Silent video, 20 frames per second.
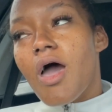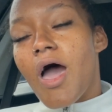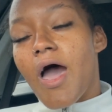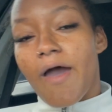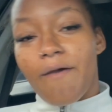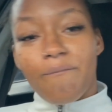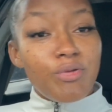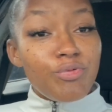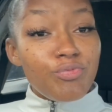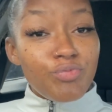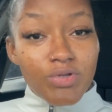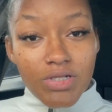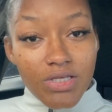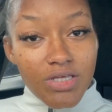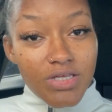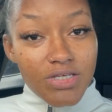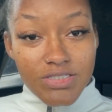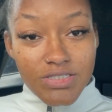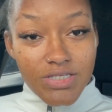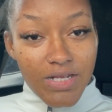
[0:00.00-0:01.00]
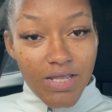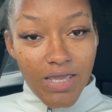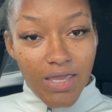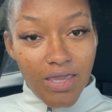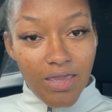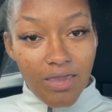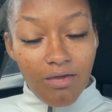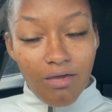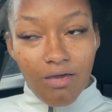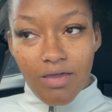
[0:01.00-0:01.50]
I've been really good
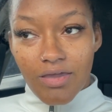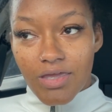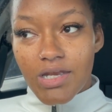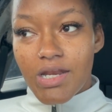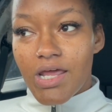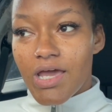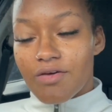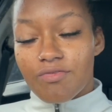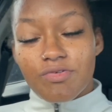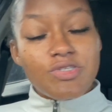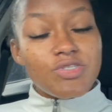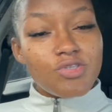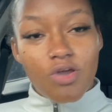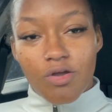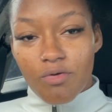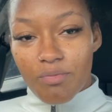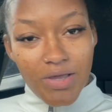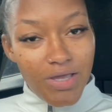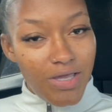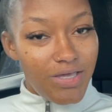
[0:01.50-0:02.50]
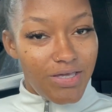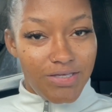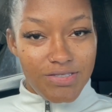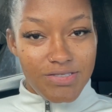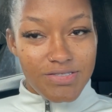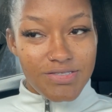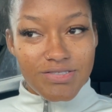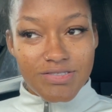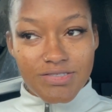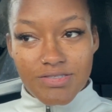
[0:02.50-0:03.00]
today. I can have a
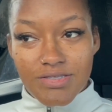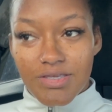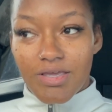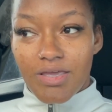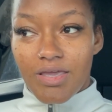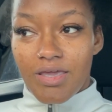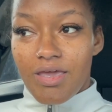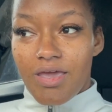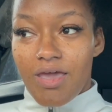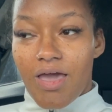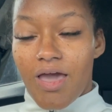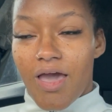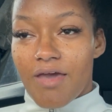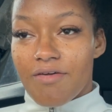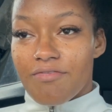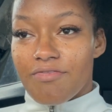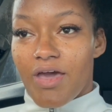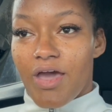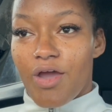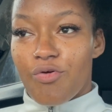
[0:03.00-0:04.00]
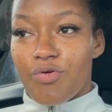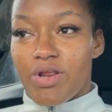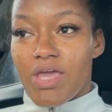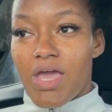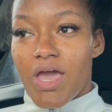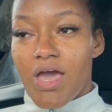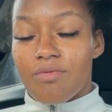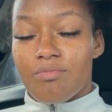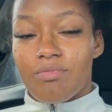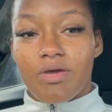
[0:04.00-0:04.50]
Starbucks. I've already
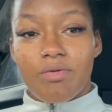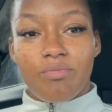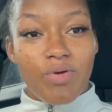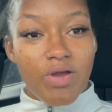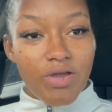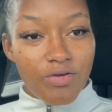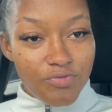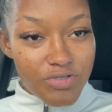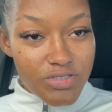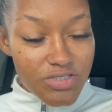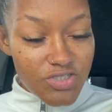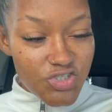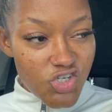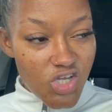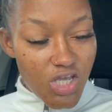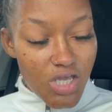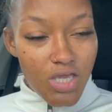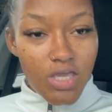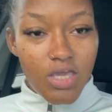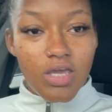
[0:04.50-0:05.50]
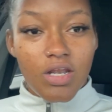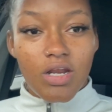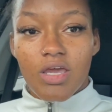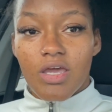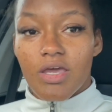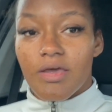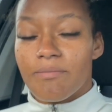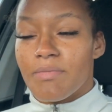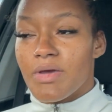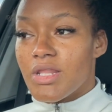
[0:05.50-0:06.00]
had my breakfast shake and I
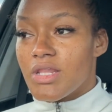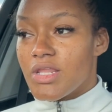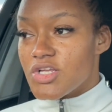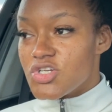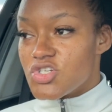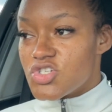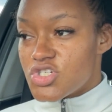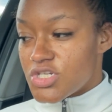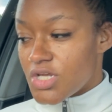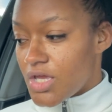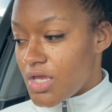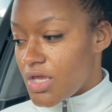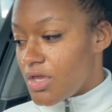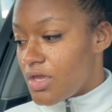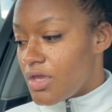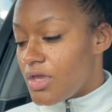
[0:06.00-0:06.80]
had my lunch shake.